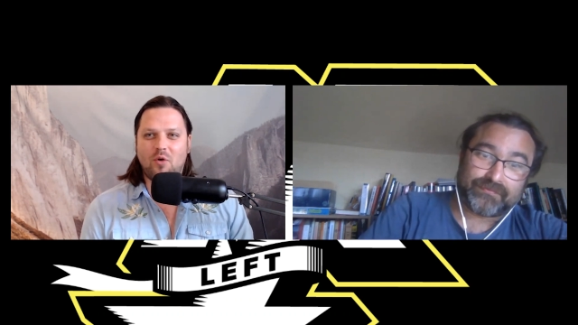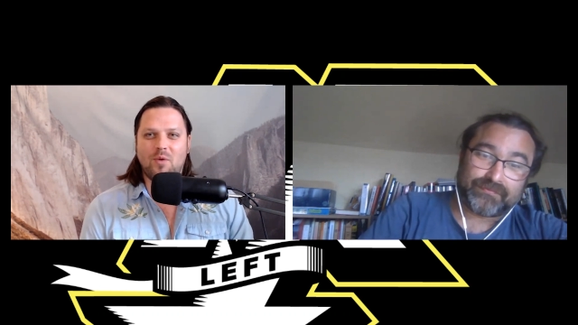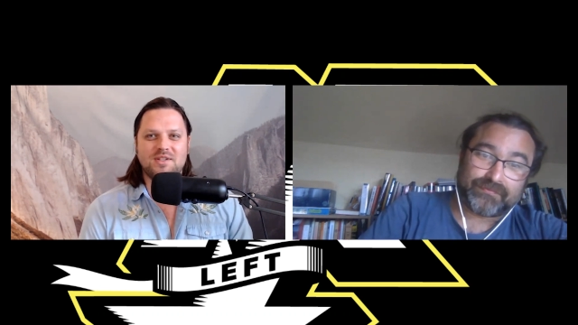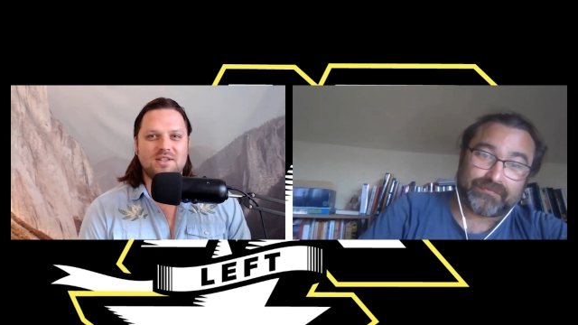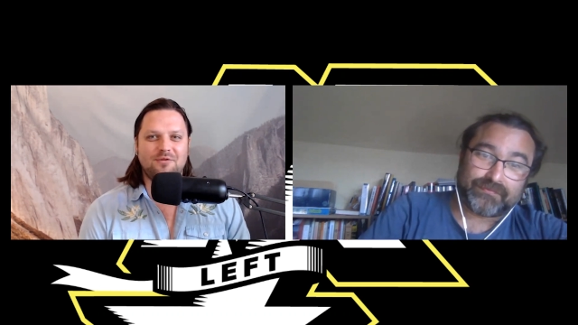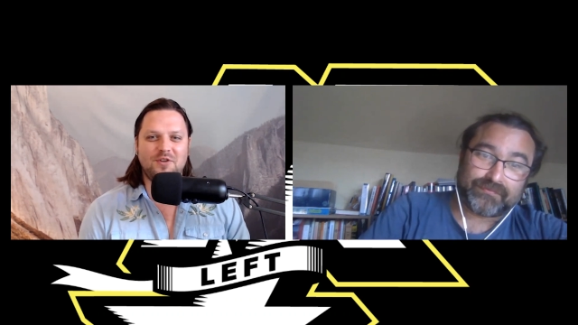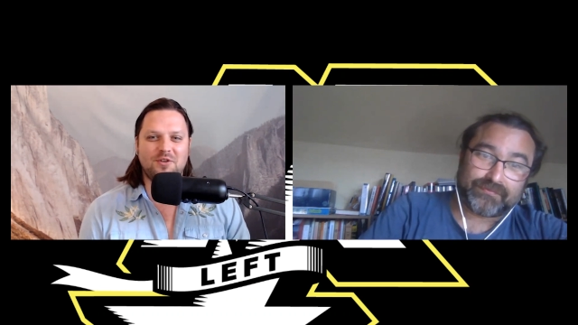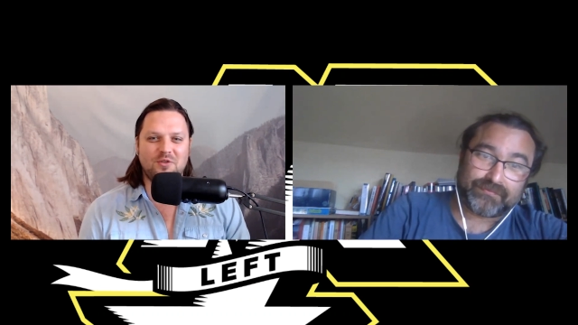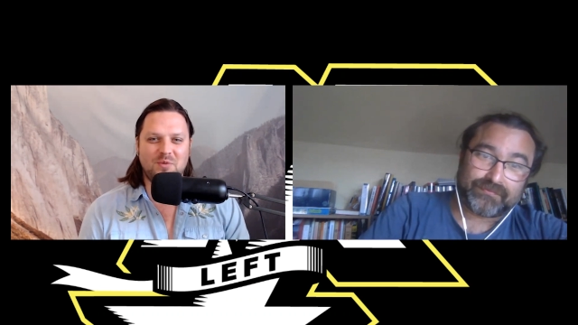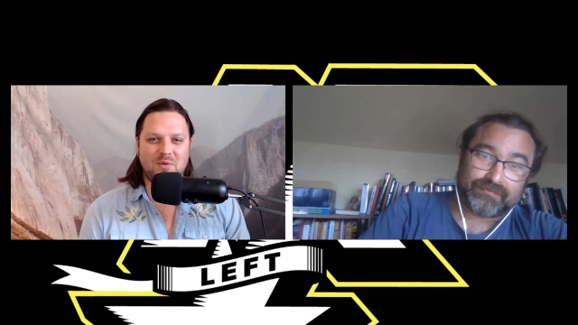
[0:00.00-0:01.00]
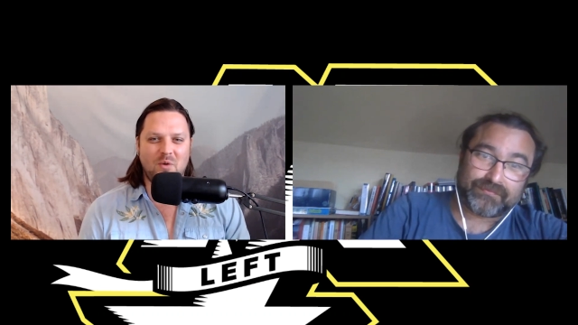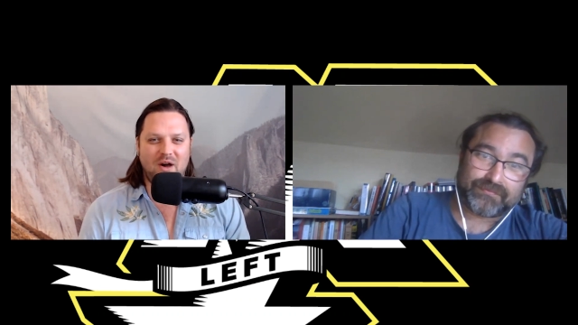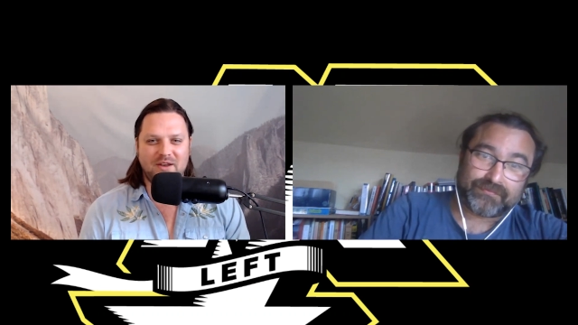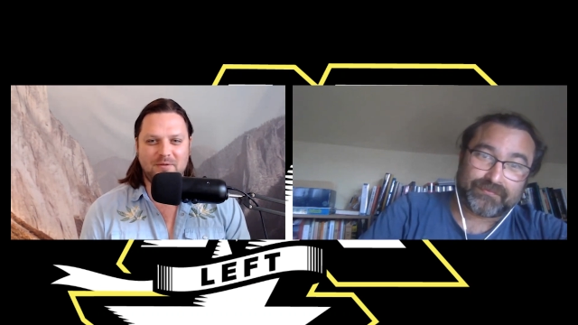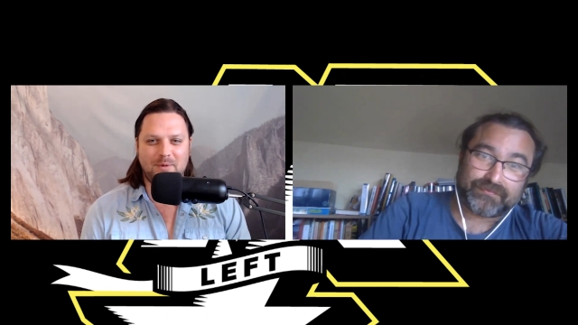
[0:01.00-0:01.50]
Speaker 1: Oh, it wasn't the vehicle we
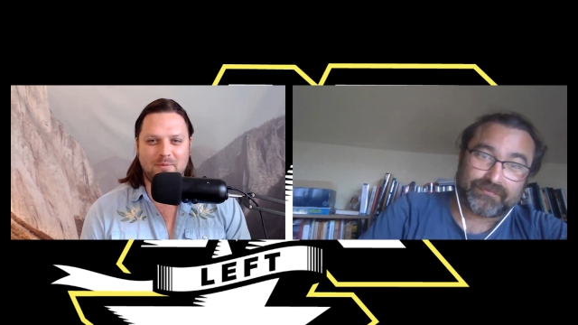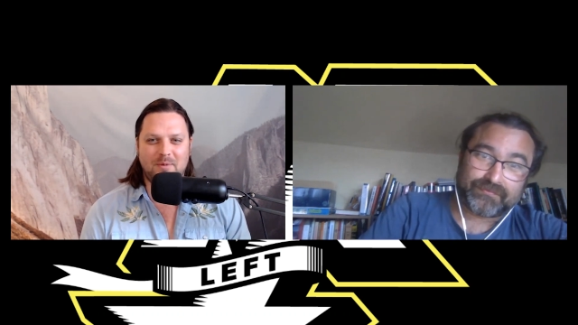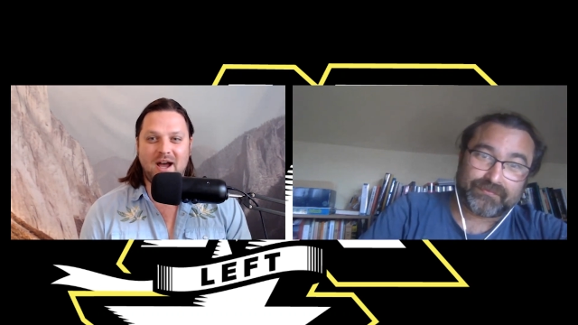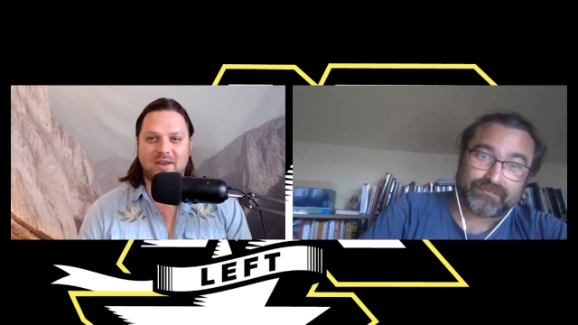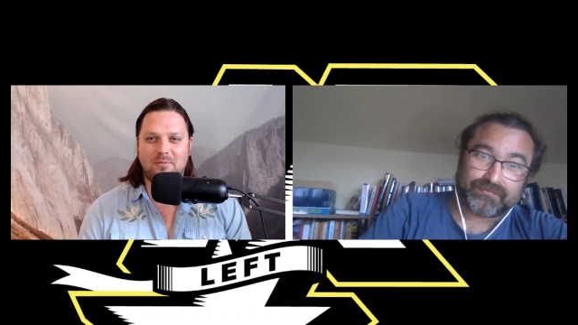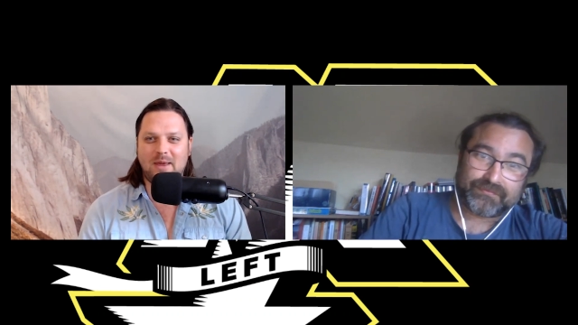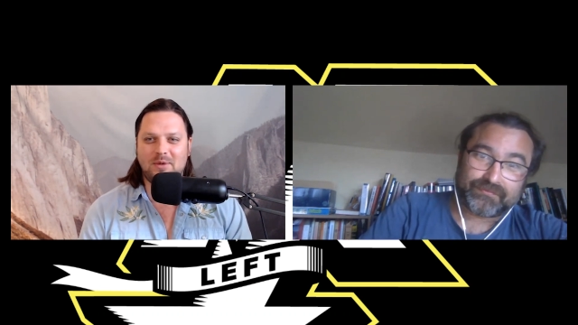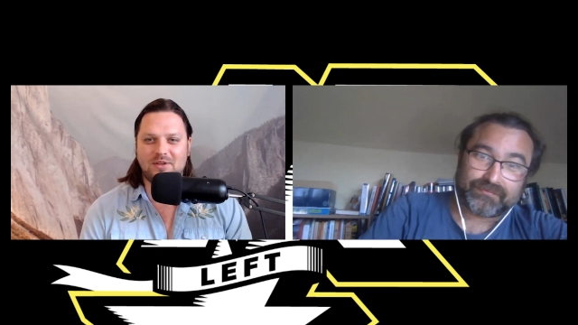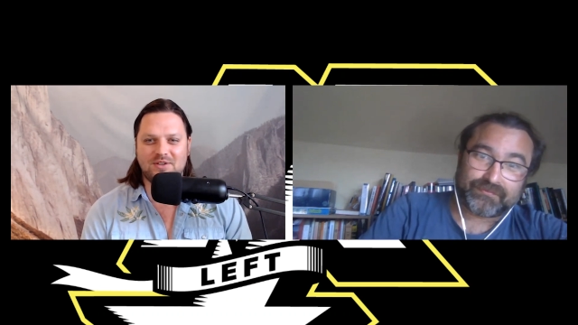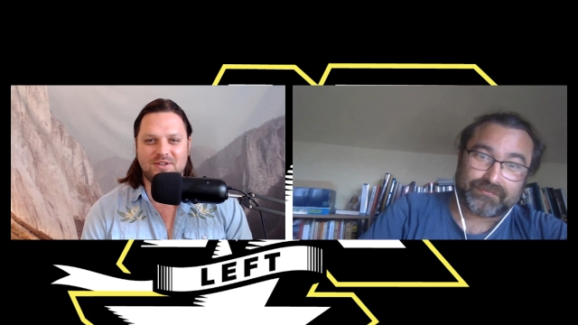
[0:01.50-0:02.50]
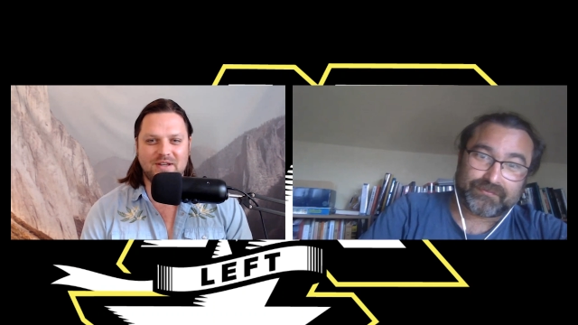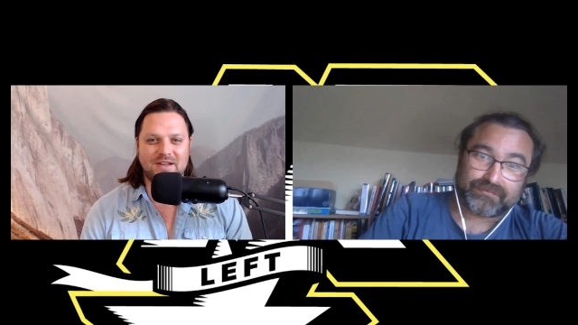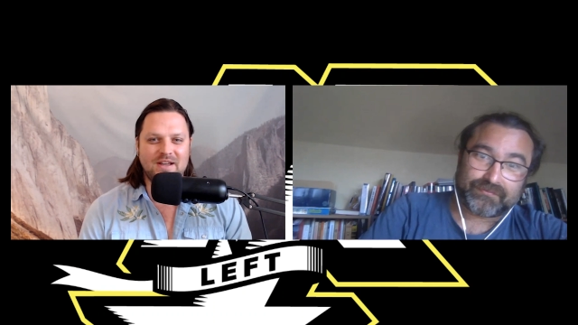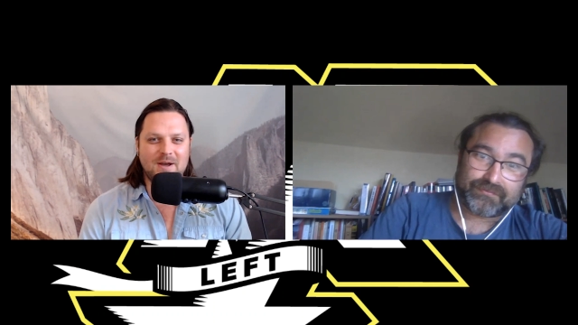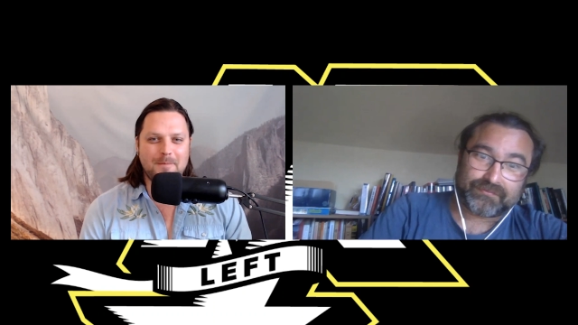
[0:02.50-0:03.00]
wanted, but Biden maybe is going to,